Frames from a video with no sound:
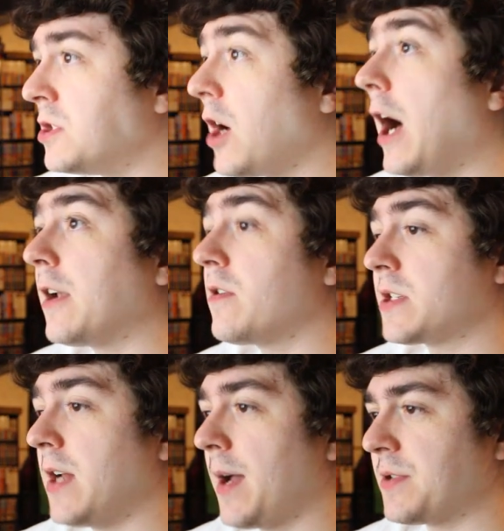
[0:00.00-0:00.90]
Ah, no
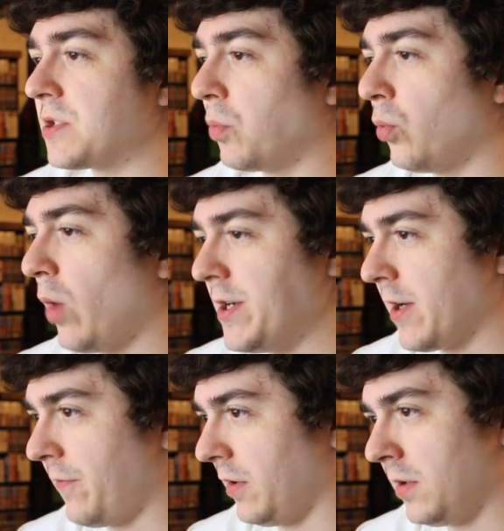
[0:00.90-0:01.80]
synopsis.
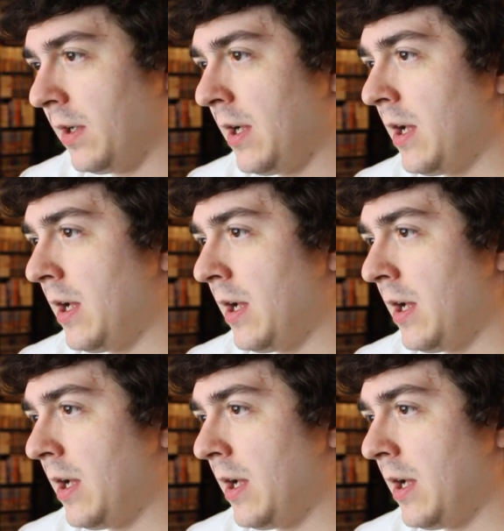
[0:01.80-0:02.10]
Wonderful.